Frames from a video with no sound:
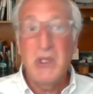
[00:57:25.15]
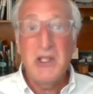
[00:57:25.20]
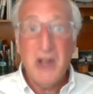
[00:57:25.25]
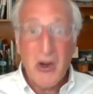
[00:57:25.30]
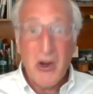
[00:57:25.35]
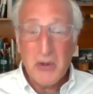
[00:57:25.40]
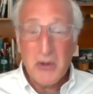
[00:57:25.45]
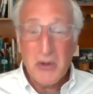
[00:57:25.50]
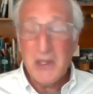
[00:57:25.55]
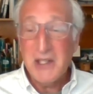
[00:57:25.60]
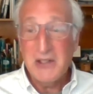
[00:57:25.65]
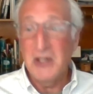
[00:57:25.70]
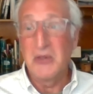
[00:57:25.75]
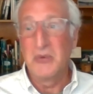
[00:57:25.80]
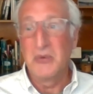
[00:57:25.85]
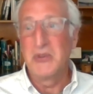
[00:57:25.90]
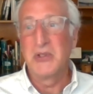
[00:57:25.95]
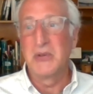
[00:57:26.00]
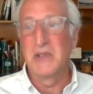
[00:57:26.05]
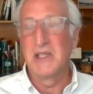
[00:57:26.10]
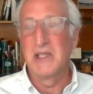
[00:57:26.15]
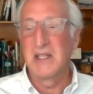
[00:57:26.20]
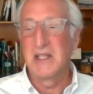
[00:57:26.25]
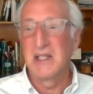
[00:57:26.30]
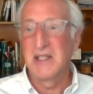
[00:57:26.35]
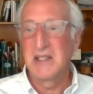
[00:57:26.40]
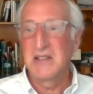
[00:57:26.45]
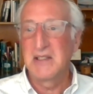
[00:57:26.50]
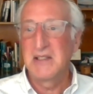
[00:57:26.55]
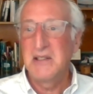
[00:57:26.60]
We know they don't do
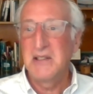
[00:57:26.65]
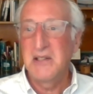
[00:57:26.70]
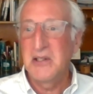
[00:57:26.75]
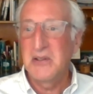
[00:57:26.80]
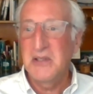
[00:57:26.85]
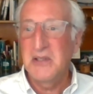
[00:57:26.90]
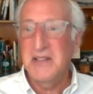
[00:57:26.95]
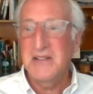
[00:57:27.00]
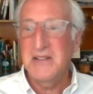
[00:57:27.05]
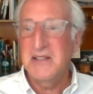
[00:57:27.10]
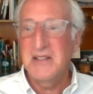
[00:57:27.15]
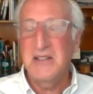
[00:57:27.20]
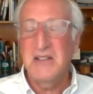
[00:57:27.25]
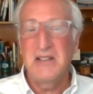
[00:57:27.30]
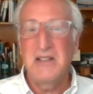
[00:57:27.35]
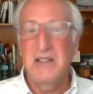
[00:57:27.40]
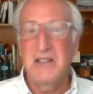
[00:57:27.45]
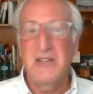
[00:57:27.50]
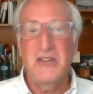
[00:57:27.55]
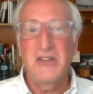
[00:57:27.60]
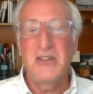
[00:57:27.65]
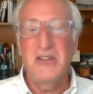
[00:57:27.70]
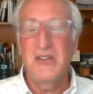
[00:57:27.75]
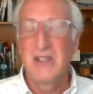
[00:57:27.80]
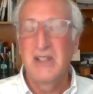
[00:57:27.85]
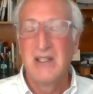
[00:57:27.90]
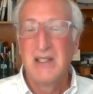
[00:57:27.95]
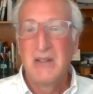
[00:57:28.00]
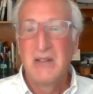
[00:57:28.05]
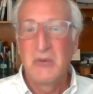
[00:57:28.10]
anything. This
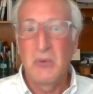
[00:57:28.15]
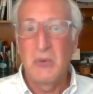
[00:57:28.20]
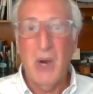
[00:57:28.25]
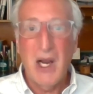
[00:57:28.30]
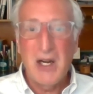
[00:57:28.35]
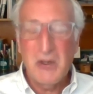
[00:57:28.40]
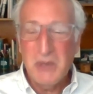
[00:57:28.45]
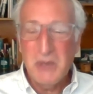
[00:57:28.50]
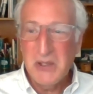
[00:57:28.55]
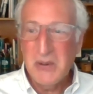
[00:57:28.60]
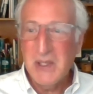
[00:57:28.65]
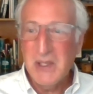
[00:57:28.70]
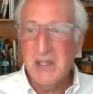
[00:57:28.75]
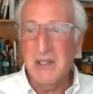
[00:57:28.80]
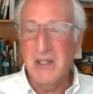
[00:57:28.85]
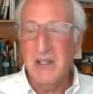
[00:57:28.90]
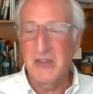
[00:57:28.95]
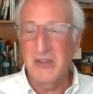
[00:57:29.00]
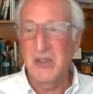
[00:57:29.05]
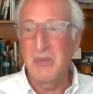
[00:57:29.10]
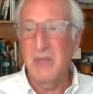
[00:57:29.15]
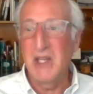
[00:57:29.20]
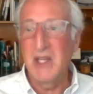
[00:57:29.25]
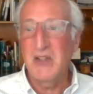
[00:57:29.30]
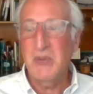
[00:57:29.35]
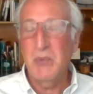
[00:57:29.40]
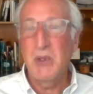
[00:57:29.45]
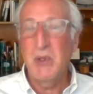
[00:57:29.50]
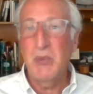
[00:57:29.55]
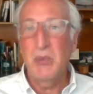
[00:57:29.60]
is, why are we doing this? It
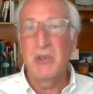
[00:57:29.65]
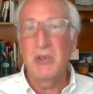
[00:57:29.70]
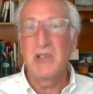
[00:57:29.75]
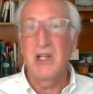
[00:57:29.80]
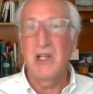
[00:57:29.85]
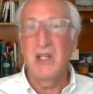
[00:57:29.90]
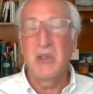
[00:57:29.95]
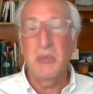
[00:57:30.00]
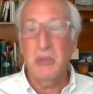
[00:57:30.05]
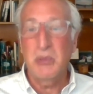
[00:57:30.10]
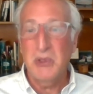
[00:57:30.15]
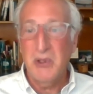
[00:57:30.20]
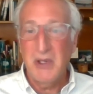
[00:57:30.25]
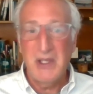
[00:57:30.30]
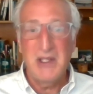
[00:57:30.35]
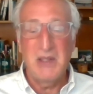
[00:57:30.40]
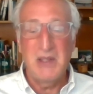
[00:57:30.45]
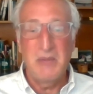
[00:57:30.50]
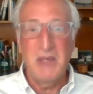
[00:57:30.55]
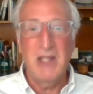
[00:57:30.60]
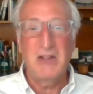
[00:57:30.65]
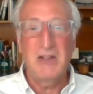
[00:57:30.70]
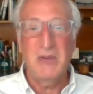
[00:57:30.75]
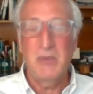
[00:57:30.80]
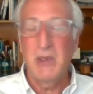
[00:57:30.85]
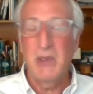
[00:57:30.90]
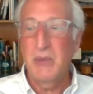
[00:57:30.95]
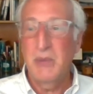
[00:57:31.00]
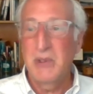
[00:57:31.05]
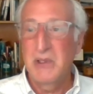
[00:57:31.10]
makes people unemployed. It
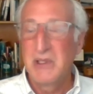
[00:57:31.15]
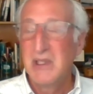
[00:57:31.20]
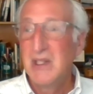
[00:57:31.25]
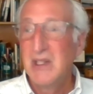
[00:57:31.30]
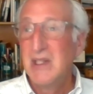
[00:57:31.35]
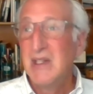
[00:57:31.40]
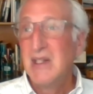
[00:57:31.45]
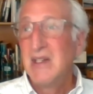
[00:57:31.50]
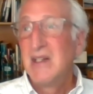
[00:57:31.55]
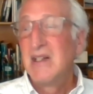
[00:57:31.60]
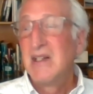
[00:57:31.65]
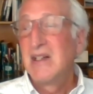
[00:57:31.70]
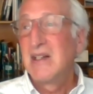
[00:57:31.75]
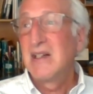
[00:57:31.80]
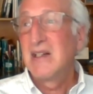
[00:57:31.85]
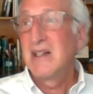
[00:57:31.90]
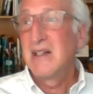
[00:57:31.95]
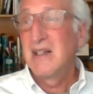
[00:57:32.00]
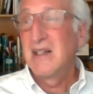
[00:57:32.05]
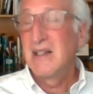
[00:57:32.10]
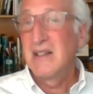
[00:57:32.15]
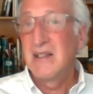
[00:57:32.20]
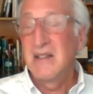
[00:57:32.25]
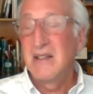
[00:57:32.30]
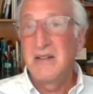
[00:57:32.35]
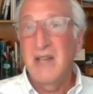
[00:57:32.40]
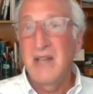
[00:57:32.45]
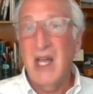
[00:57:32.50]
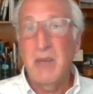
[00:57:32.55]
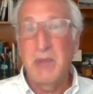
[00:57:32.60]
makes people
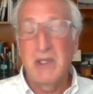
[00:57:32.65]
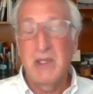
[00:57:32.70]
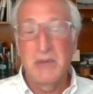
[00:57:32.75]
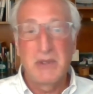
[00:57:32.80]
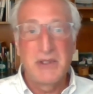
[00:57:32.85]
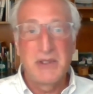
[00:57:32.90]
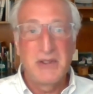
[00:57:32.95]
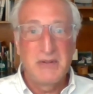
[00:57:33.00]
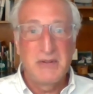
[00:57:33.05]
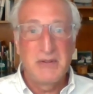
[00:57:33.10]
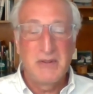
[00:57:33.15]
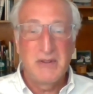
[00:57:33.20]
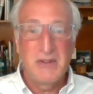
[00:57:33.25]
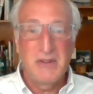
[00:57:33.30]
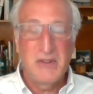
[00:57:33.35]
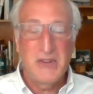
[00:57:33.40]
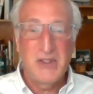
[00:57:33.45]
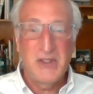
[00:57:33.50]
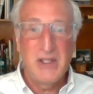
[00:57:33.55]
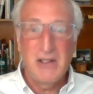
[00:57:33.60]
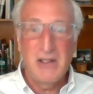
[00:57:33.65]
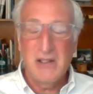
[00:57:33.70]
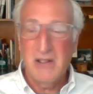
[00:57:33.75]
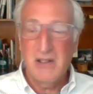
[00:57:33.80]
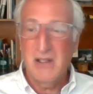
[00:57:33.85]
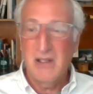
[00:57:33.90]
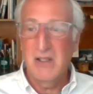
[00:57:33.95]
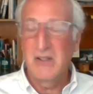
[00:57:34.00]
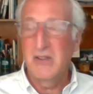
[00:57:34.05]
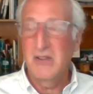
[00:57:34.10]
not be able to see
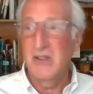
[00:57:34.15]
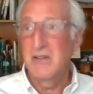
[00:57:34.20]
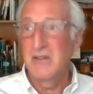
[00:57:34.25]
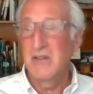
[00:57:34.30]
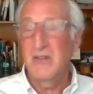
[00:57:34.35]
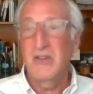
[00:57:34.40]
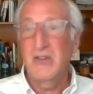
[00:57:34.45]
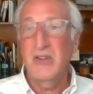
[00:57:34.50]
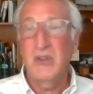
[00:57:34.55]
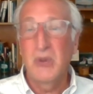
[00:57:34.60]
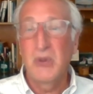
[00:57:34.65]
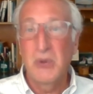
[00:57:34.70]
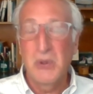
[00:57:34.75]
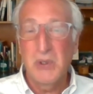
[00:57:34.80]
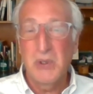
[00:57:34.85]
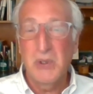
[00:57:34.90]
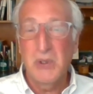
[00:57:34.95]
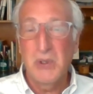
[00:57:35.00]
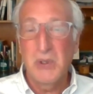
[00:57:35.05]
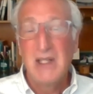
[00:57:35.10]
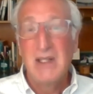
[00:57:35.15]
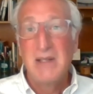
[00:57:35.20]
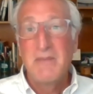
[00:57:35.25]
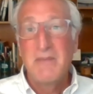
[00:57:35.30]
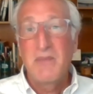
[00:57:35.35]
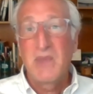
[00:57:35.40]
their kids at school.